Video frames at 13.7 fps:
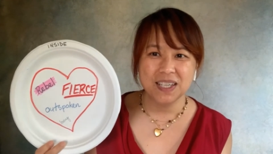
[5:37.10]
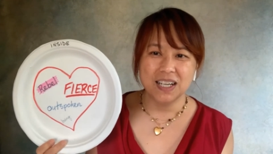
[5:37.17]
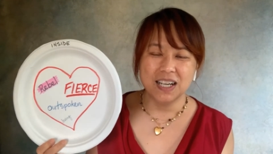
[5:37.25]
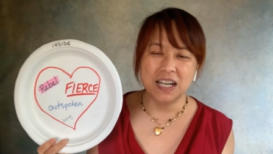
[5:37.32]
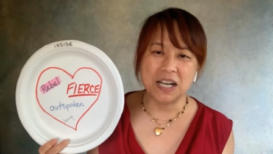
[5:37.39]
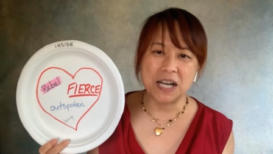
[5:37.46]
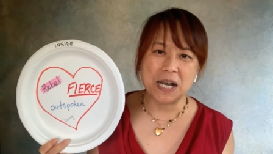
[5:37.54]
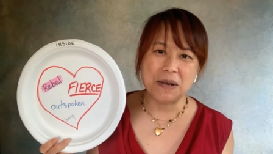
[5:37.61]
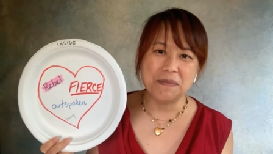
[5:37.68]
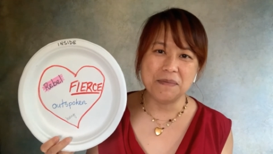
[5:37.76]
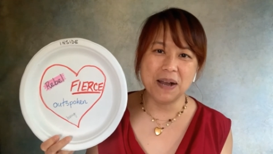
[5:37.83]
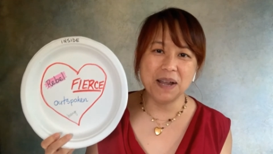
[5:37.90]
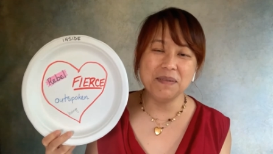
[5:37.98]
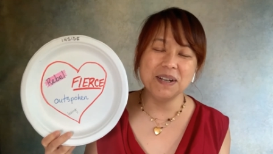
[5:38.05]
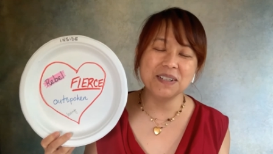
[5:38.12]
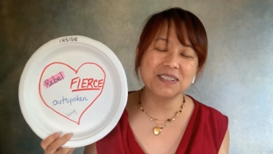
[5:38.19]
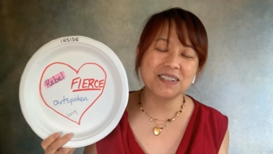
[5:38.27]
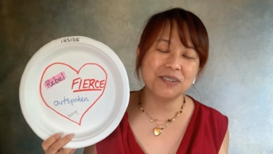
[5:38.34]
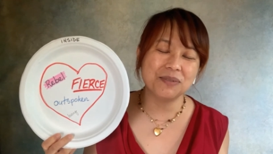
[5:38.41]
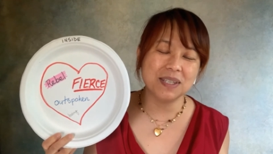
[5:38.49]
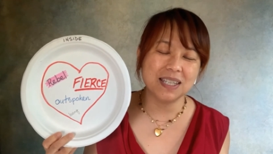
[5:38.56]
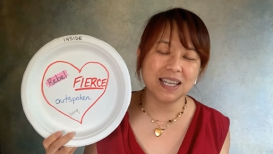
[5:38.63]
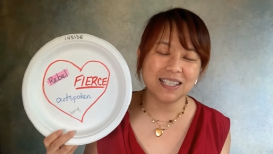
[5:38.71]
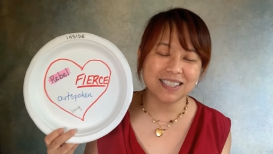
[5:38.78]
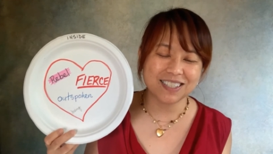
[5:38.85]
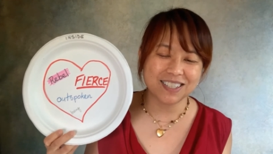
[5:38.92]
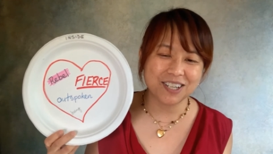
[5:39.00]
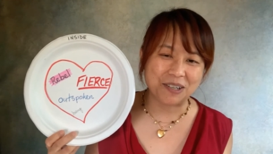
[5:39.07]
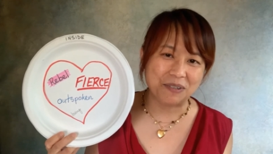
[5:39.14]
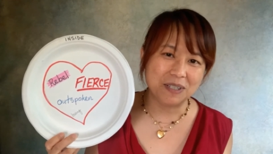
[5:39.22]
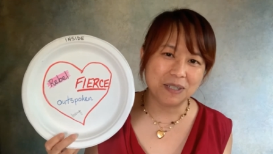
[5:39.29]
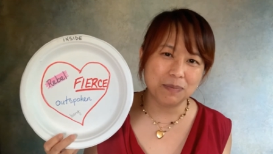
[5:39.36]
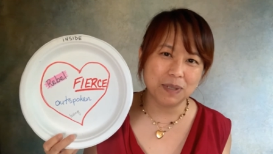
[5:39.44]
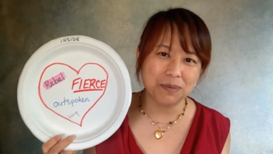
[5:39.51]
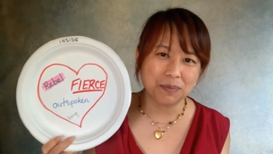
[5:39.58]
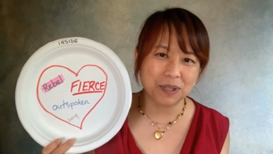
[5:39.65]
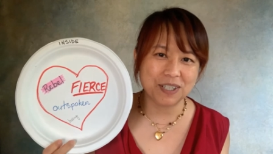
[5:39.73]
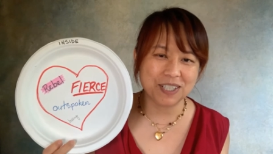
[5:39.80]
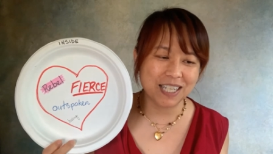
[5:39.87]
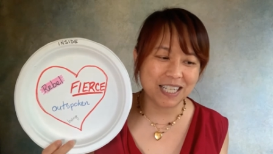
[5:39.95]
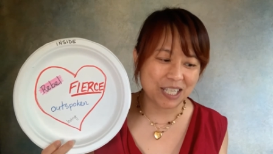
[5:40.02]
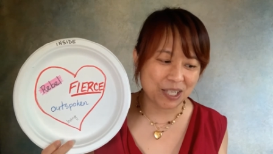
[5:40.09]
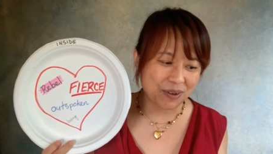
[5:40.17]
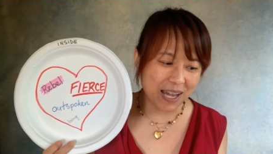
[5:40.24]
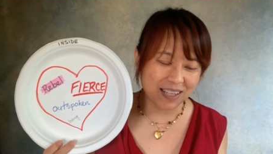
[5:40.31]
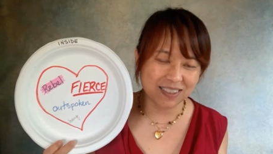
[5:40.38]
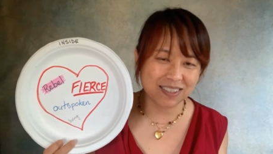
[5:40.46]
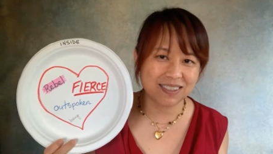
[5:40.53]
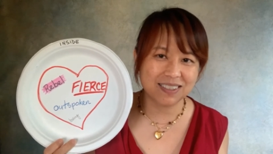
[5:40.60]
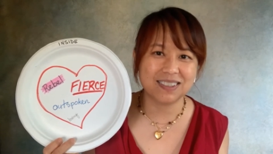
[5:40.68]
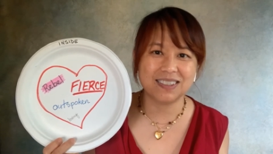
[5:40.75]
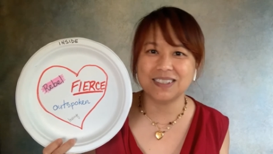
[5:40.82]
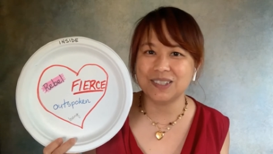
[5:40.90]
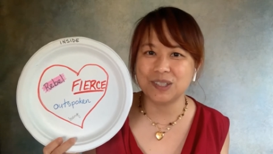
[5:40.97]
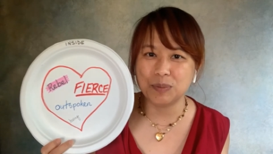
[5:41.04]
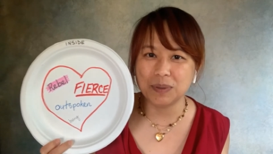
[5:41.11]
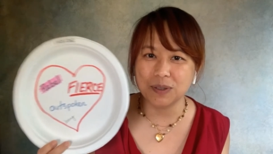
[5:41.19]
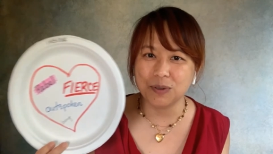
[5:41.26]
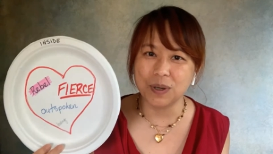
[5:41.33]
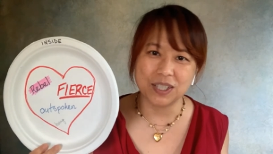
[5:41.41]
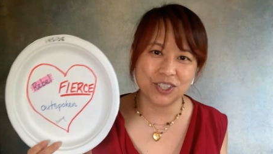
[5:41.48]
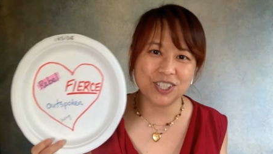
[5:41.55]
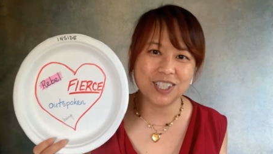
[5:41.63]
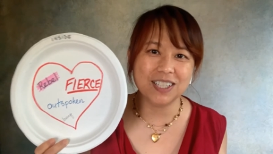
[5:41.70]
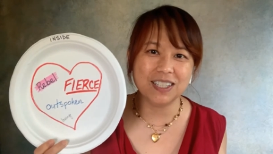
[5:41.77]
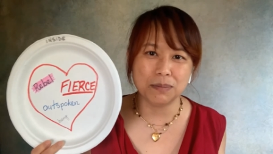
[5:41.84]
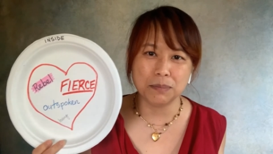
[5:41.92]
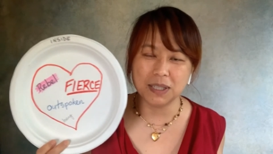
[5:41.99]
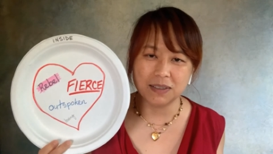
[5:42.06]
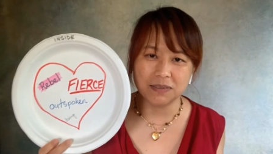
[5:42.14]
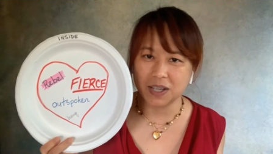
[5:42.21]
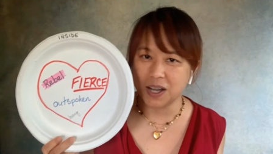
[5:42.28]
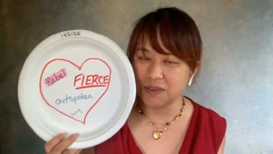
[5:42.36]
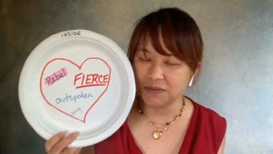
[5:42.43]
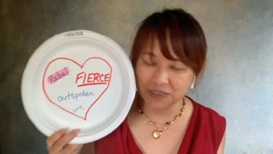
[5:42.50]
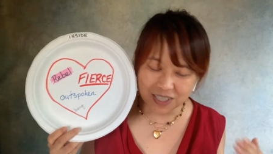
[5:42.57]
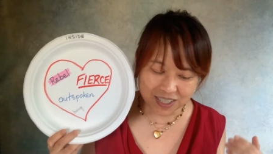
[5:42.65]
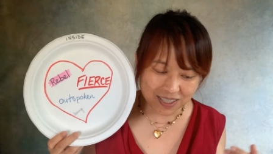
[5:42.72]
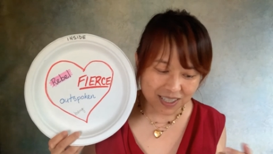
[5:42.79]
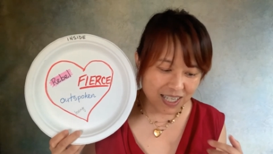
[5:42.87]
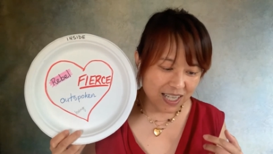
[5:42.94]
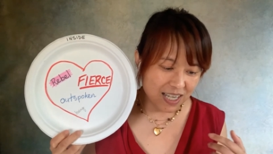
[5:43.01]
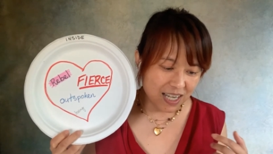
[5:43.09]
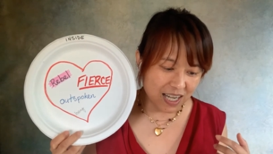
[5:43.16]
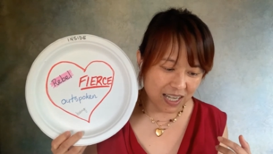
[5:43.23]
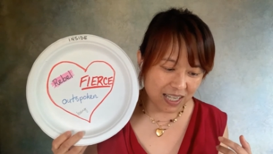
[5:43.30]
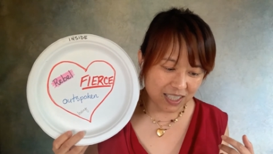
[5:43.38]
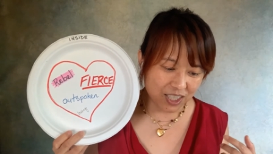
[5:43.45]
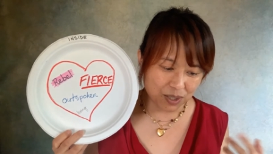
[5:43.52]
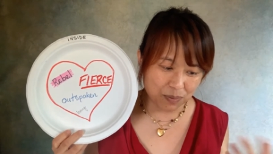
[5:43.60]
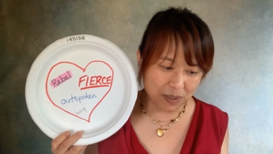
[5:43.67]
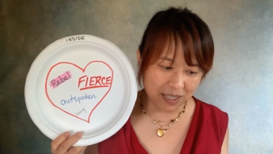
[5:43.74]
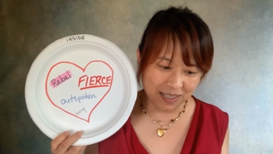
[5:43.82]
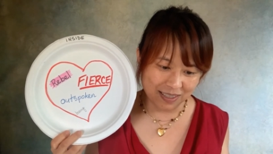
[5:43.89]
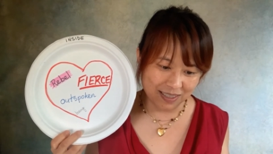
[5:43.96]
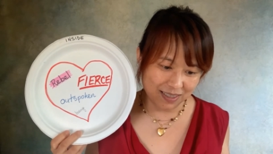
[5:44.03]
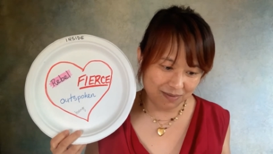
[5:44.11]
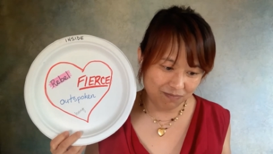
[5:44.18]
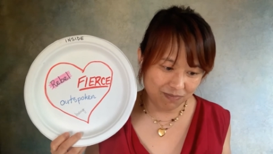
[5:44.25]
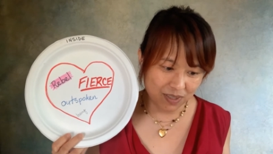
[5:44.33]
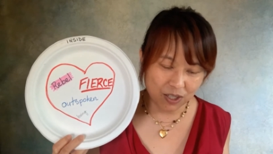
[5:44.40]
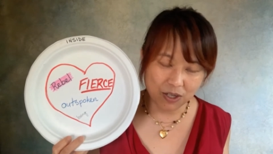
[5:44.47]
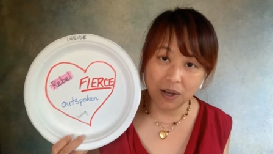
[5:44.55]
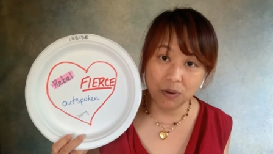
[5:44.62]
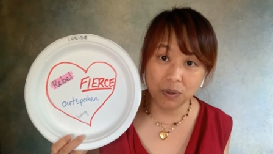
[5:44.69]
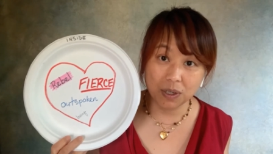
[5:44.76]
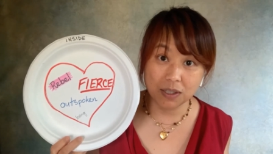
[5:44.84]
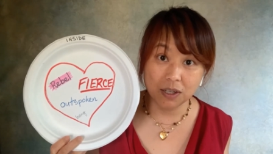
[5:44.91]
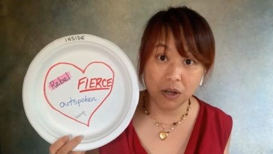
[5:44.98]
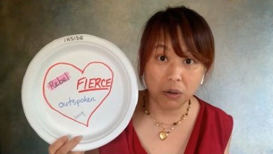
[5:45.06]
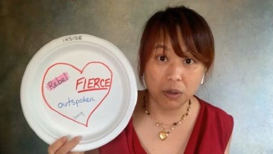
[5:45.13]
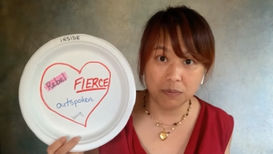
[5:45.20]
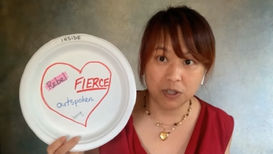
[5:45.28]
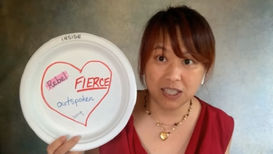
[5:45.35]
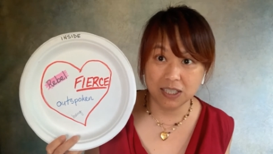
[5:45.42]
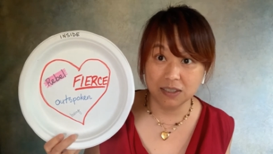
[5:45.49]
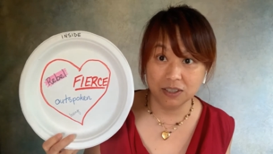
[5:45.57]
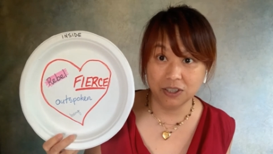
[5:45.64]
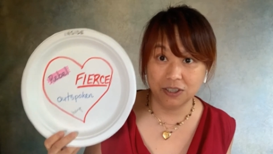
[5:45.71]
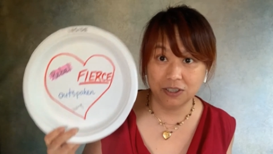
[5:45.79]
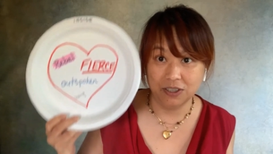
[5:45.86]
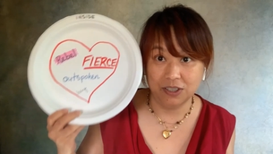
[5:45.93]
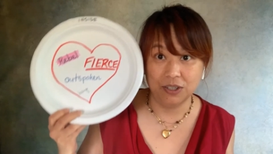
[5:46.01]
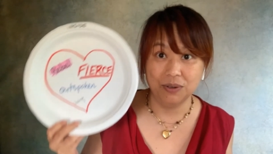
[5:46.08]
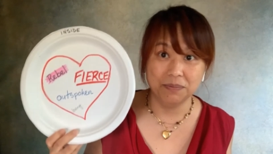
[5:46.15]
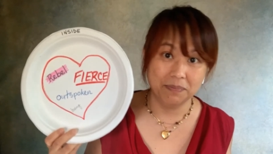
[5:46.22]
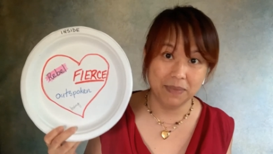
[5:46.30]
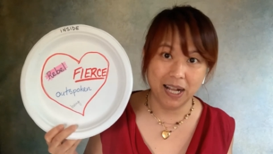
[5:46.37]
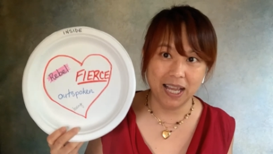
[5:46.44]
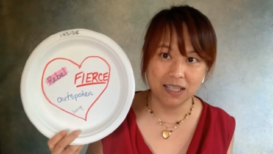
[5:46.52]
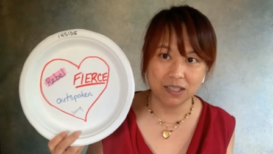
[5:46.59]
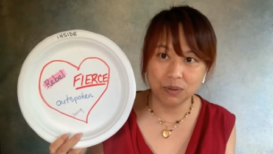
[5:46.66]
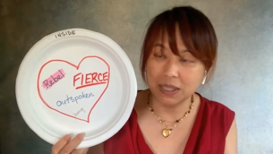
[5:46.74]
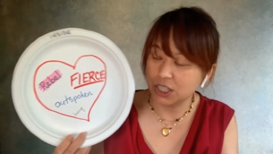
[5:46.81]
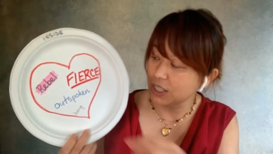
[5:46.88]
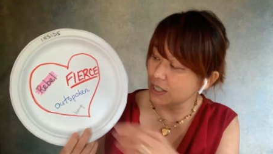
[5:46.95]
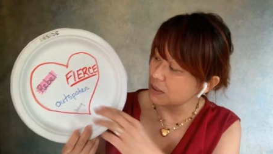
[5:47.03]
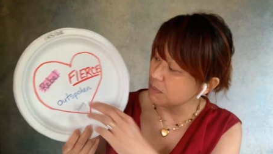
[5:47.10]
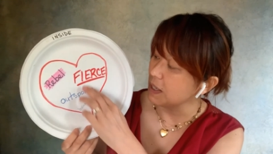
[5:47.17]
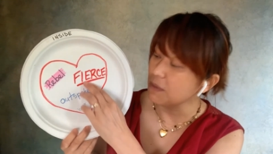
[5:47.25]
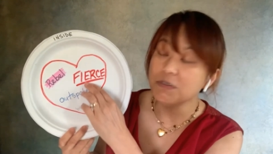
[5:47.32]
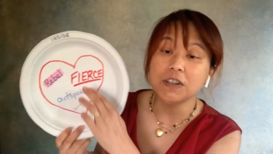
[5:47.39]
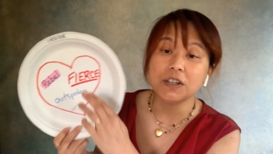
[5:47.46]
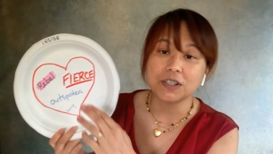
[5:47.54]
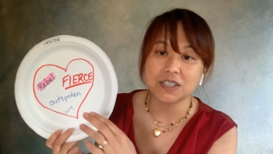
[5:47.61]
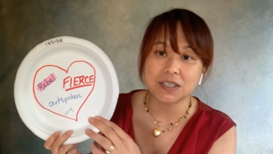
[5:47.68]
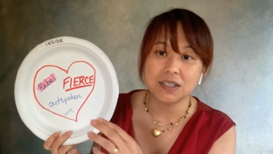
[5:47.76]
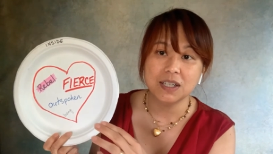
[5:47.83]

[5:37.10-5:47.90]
I'm also the one that's known to be the person who asks the stupid question in the middle of a conference, just because, I want to know. I'm ready to learn. So I ask questions, but I'm fierce.